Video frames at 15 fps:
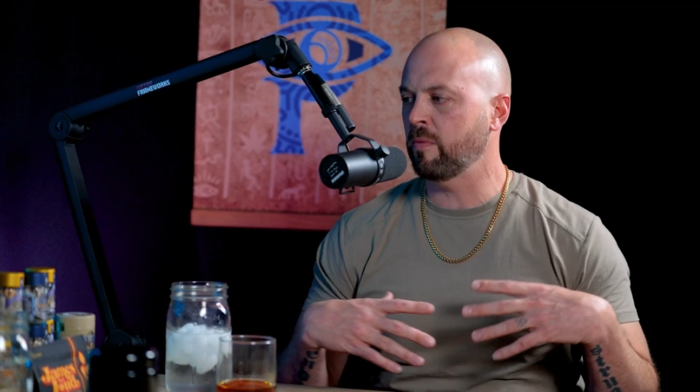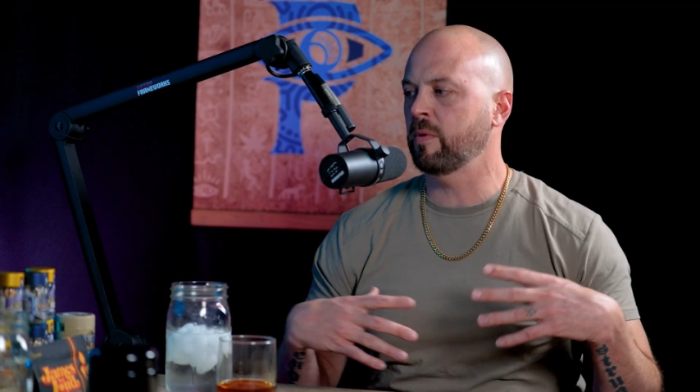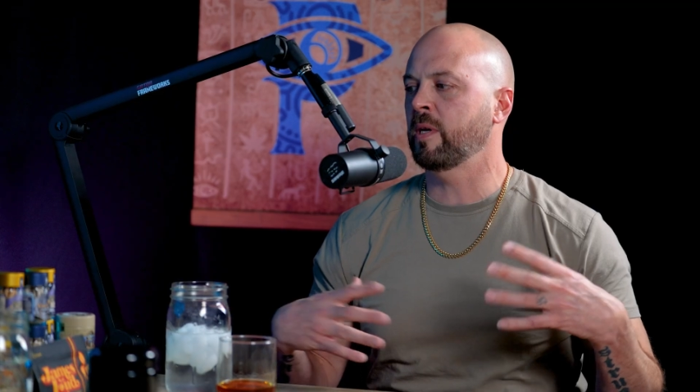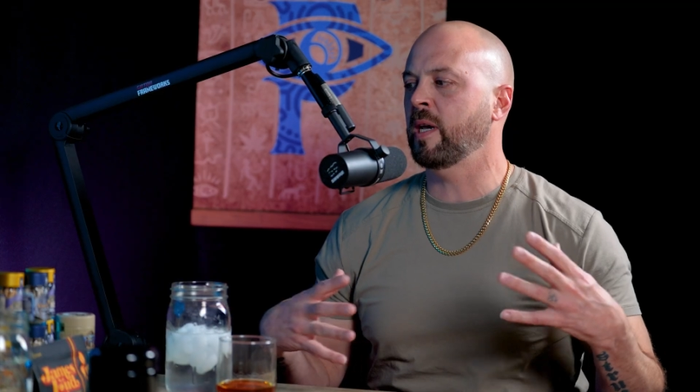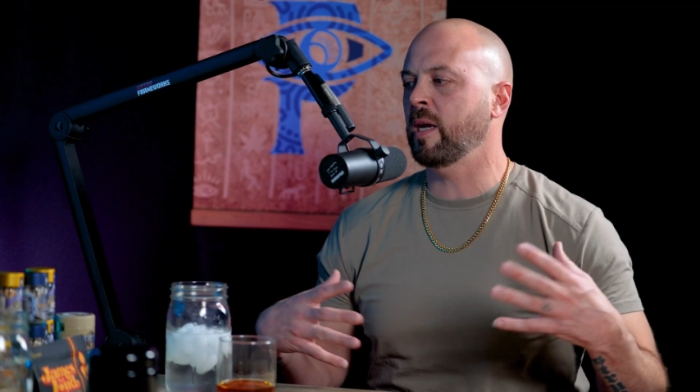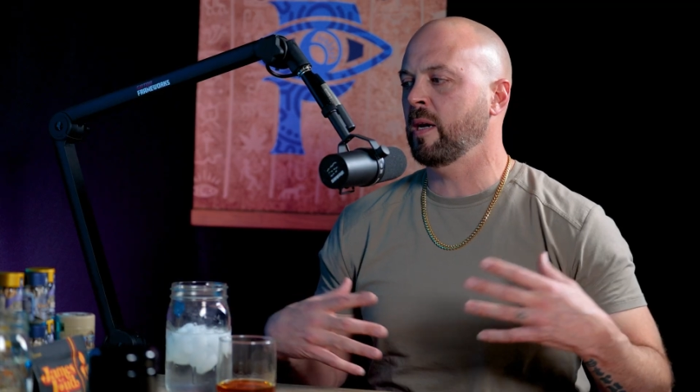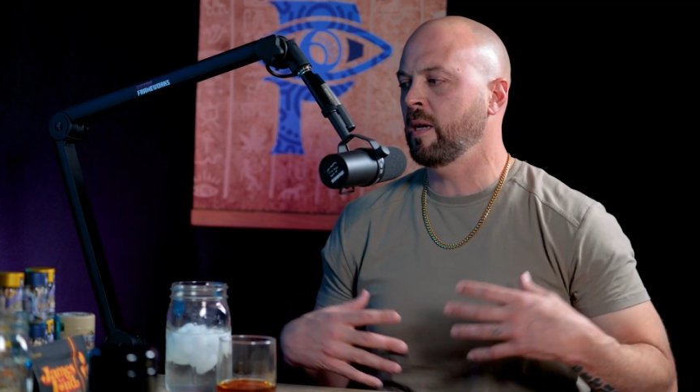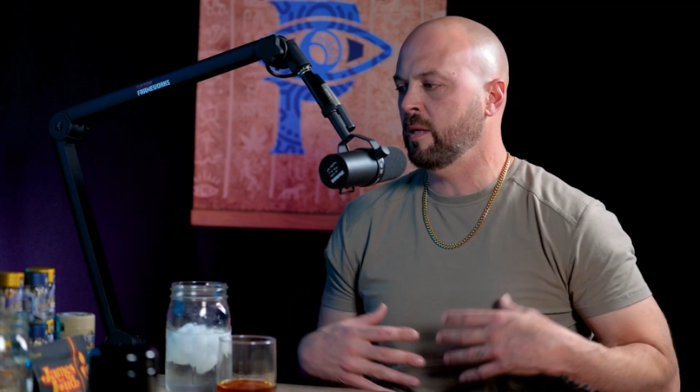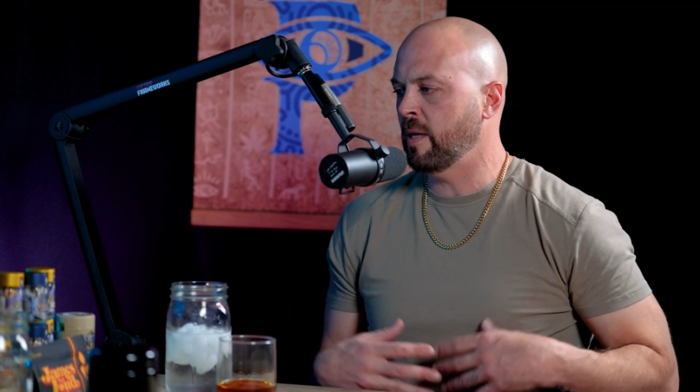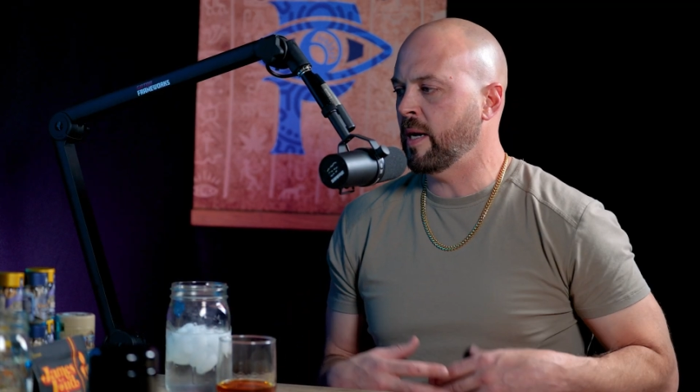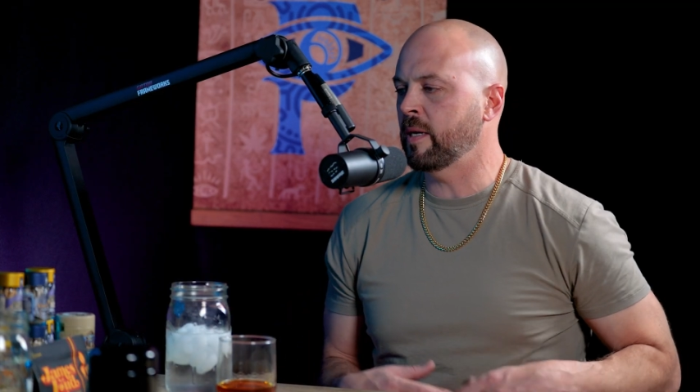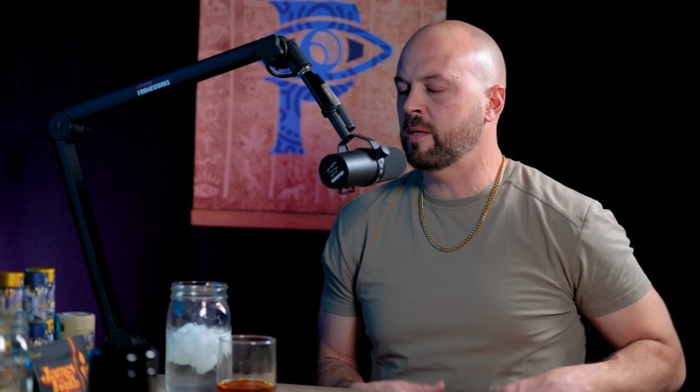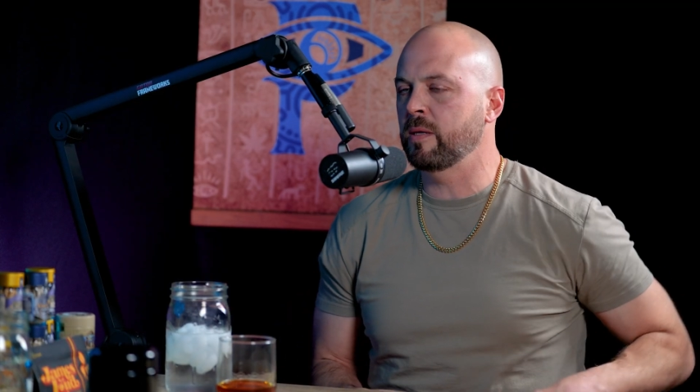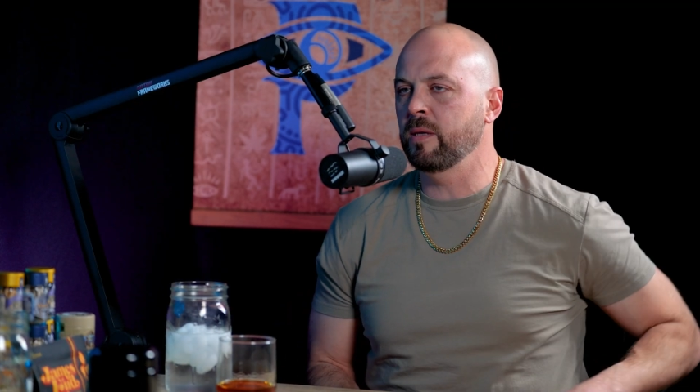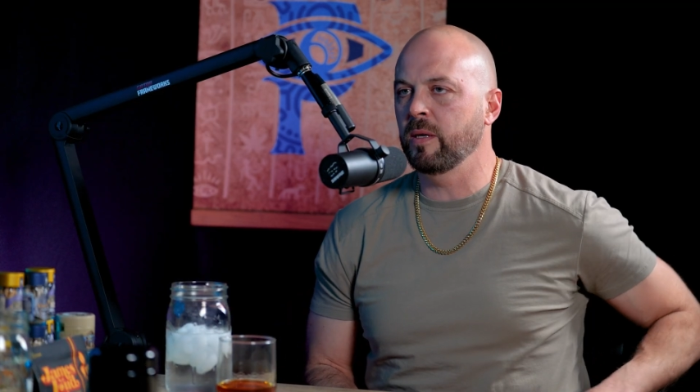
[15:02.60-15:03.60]
getting
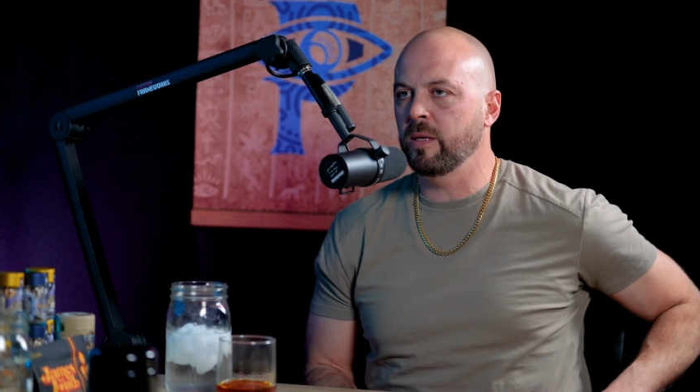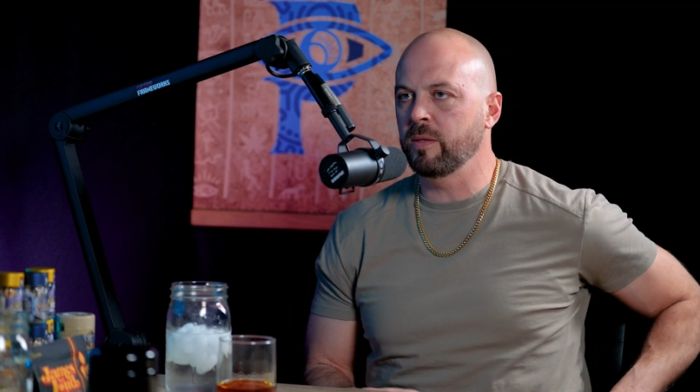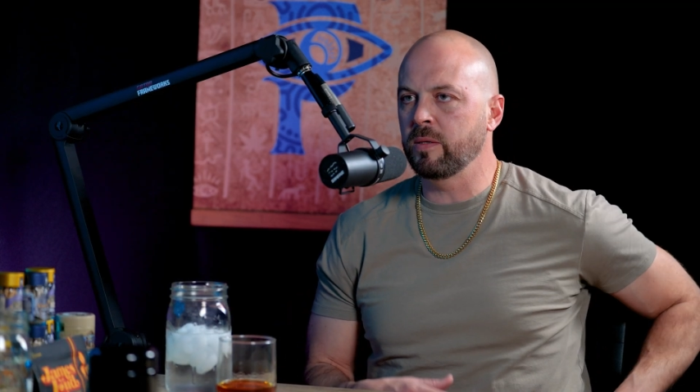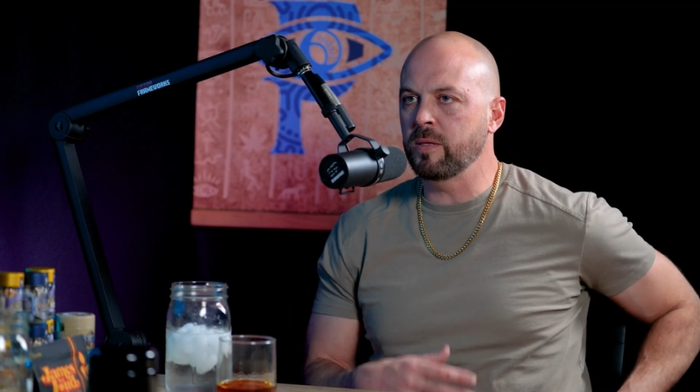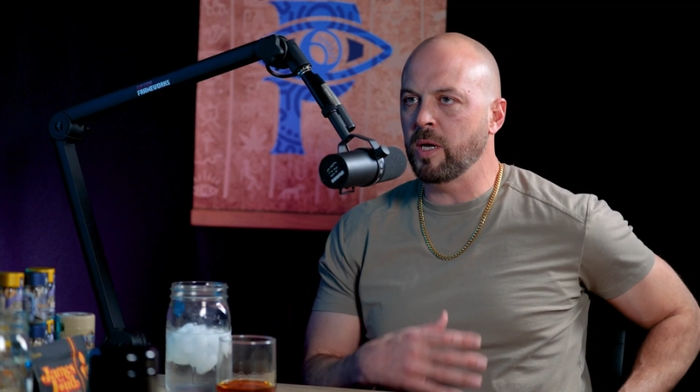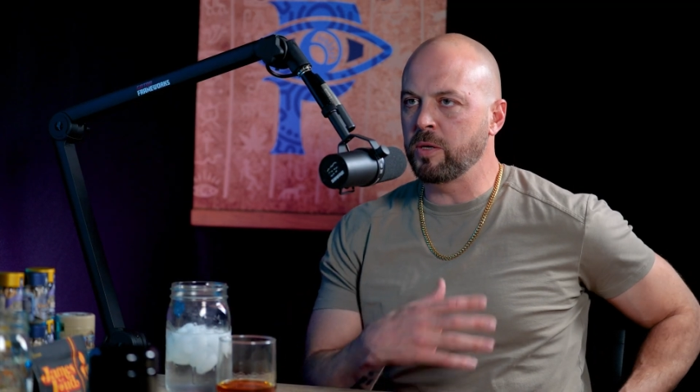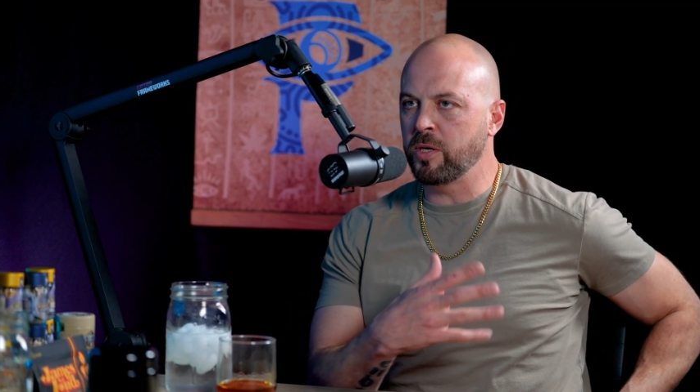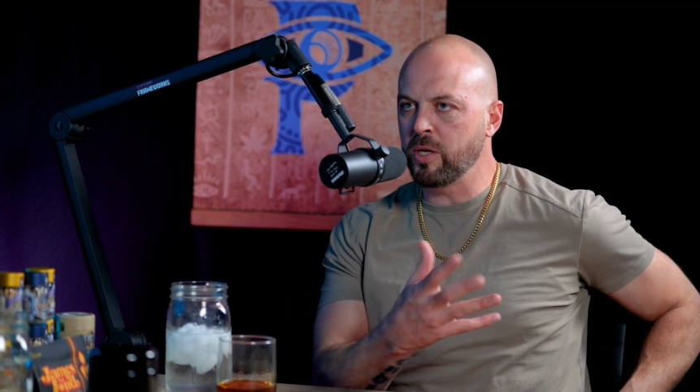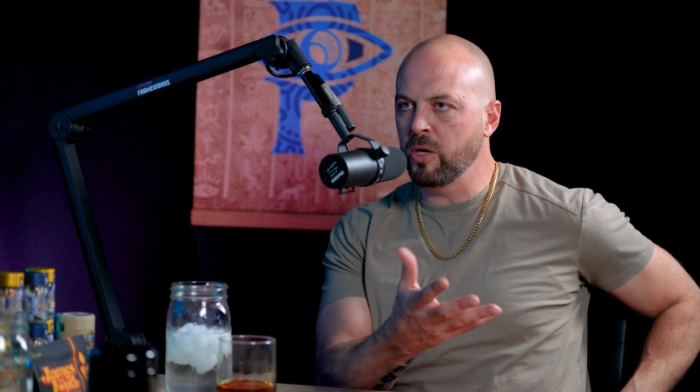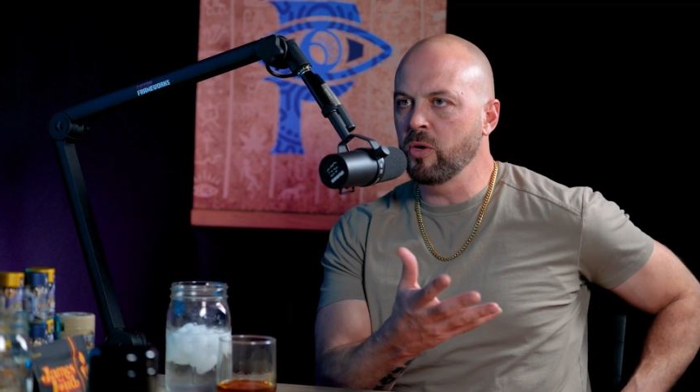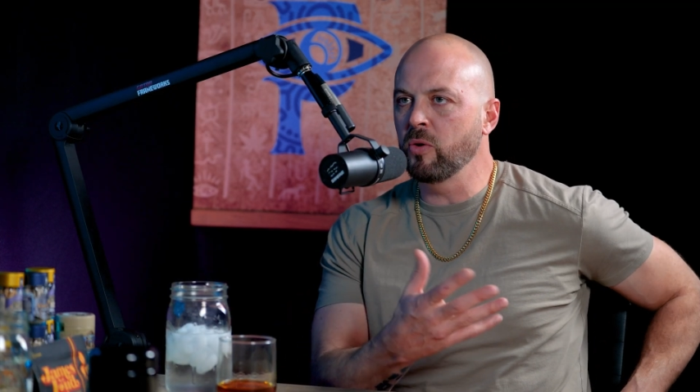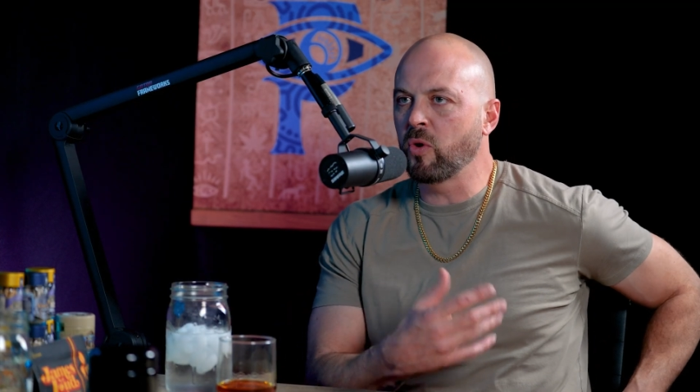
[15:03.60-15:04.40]
like the due